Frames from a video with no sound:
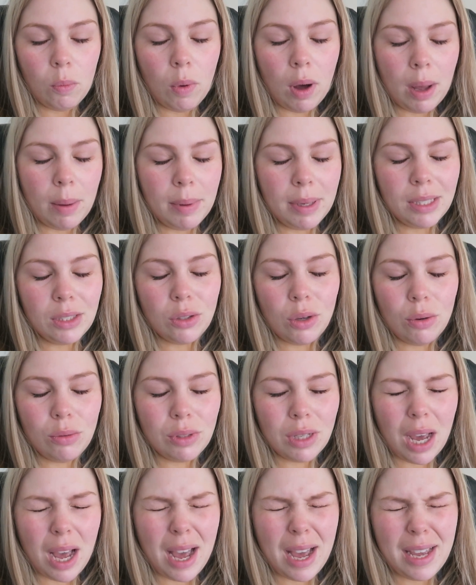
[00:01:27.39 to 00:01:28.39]
Why am I so
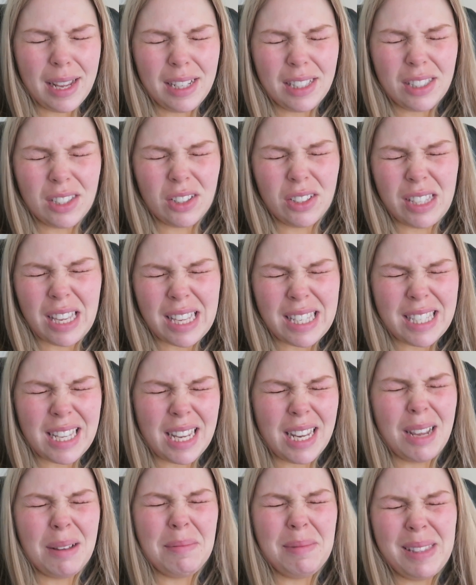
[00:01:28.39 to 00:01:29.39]
tired? It's because I
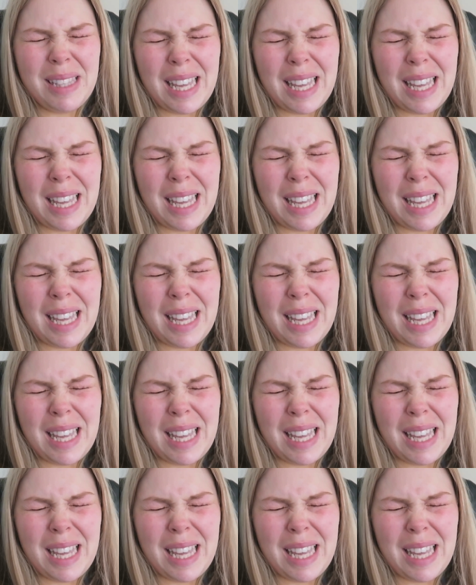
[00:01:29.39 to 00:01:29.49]
stayed up